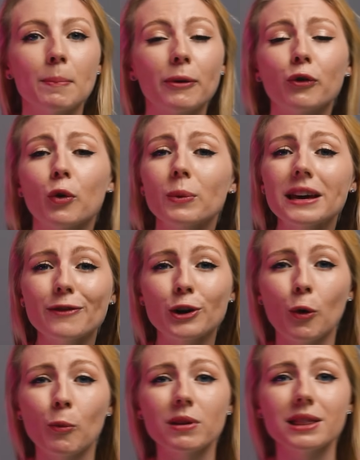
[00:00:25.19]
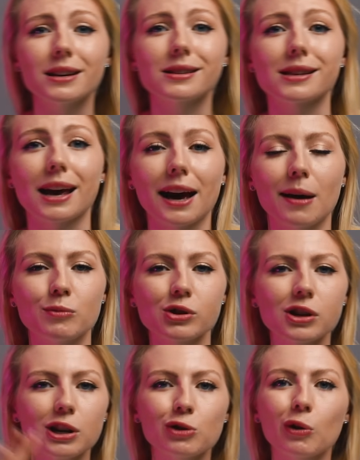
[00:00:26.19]
Before we even open this thing, I'm just
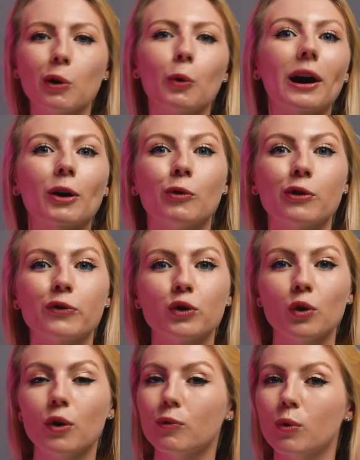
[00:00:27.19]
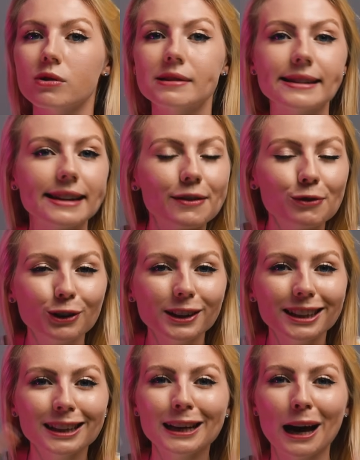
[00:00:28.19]
going to do a quick overview of what's different
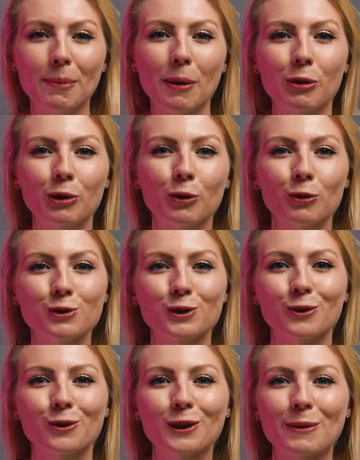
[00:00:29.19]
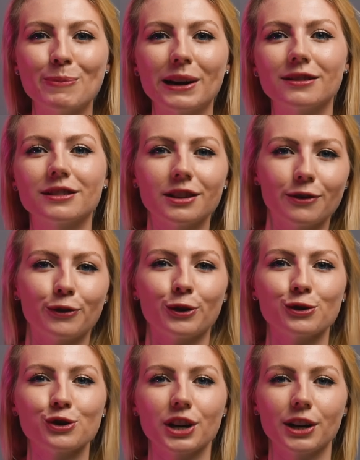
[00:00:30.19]
about the GO 2 compared to the
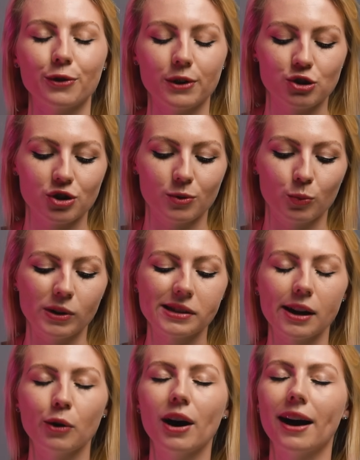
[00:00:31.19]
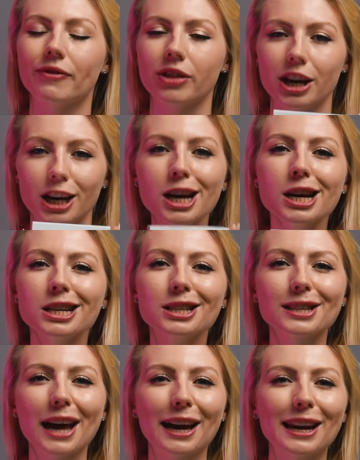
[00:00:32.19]
first generation. We still have the
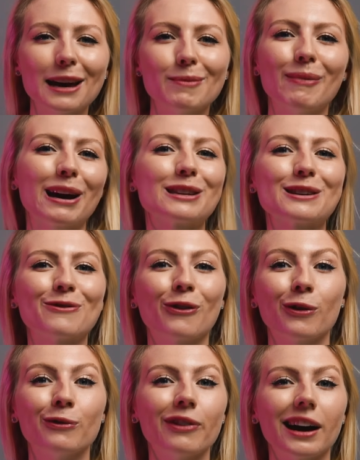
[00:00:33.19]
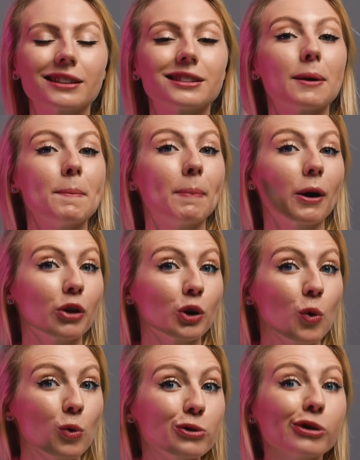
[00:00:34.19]
tiny and mighty form factor, but the
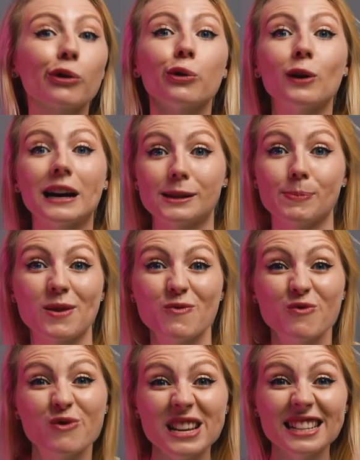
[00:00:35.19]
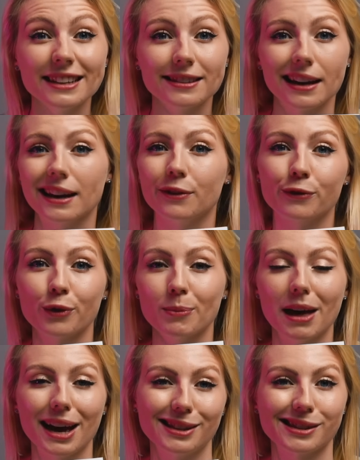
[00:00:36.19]
GO 2 has been redesigned from
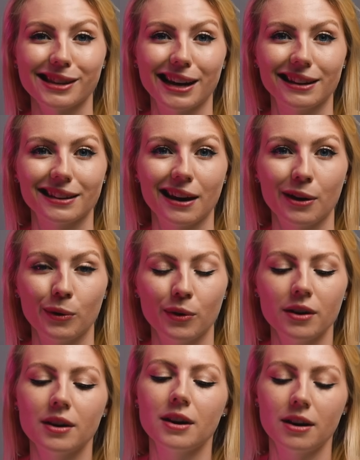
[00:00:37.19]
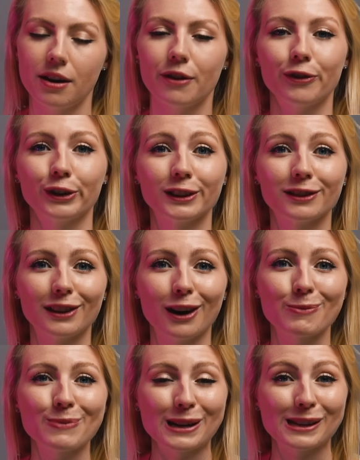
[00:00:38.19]
the inside out. First
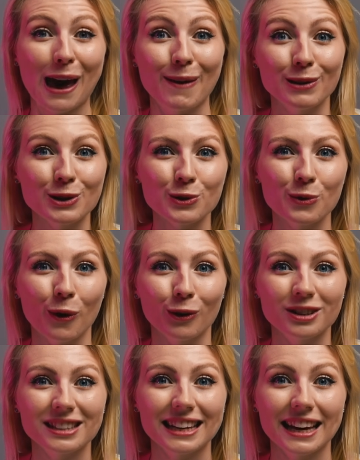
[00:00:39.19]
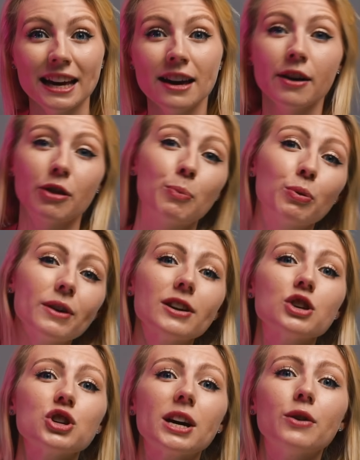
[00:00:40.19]
up is image quality. The
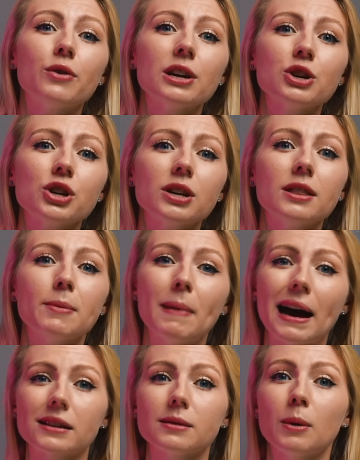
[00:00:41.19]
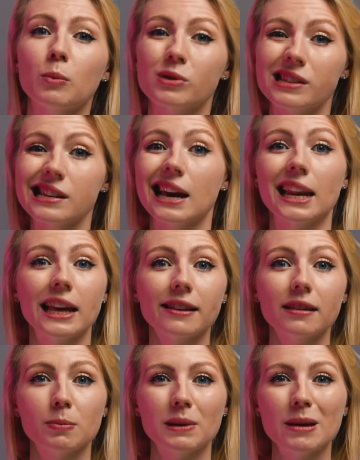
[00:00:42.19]
previous generation, the maximum was
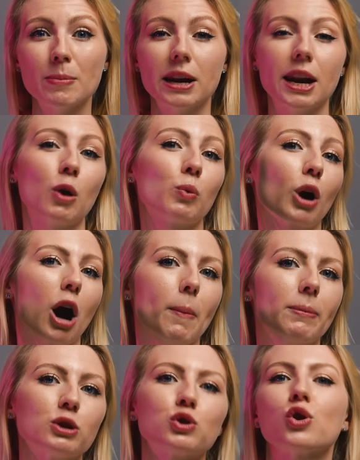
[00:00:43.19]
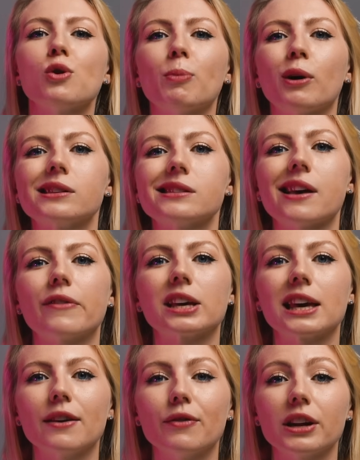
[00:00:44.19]
1080p, but now we're up at
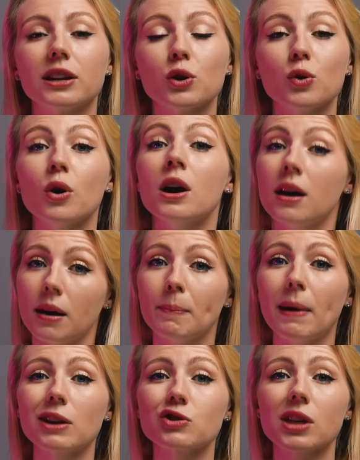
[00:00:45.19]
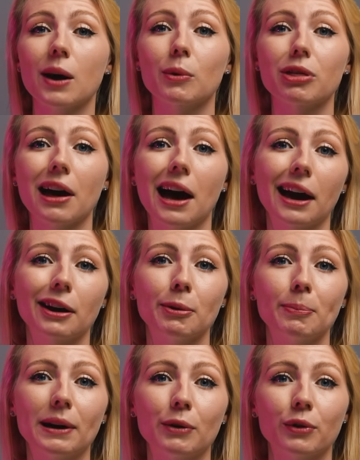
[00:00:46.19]
2.7K video. Match that with a higher
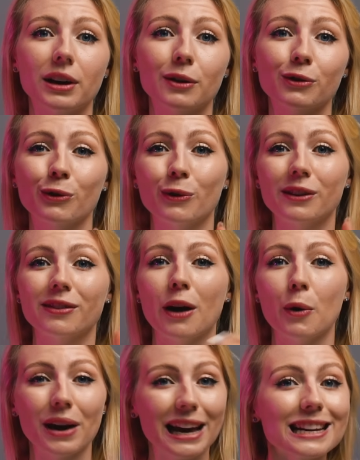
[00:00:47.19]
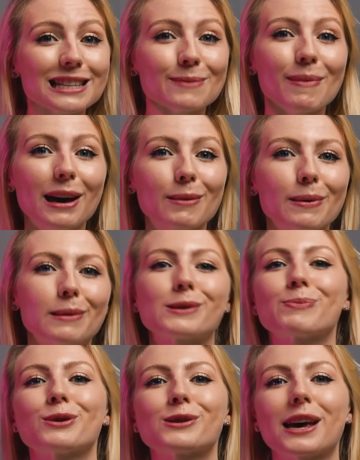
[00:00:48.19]
bit rate, so it's now 80 megabits
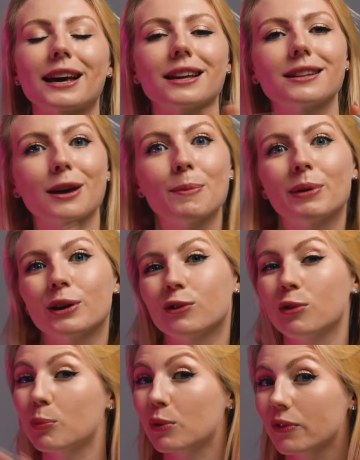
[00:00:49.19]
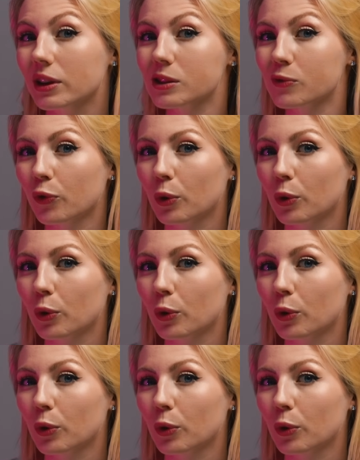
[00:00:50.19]
per second compared to the previous